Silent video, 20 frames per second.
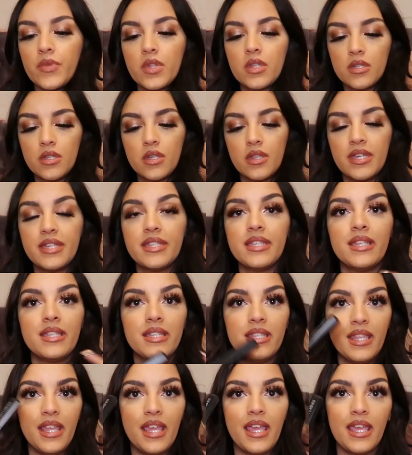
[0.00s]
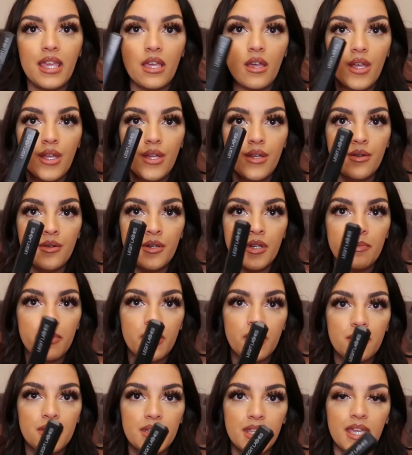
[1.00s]
So this is the Huda
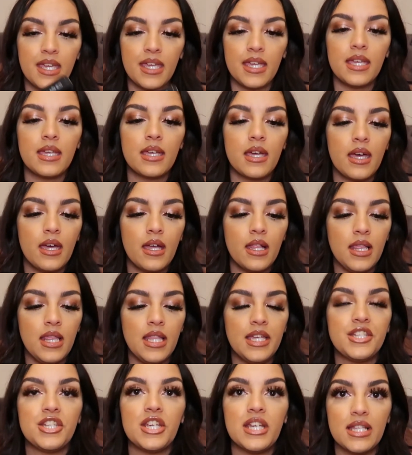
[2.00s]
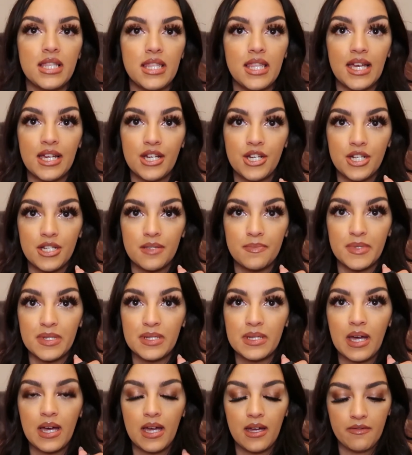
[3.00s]
Beauty Legit Lashes
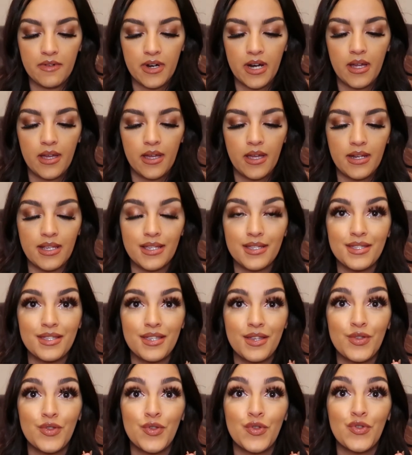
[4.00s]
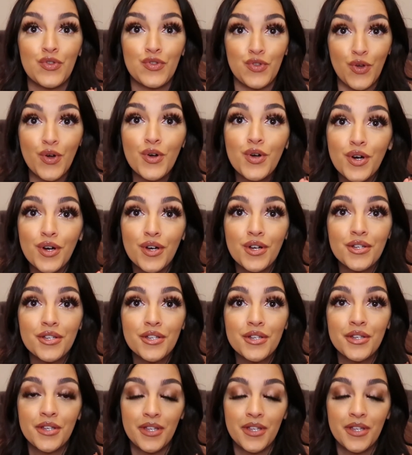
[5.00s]
Mascara, and it's so good.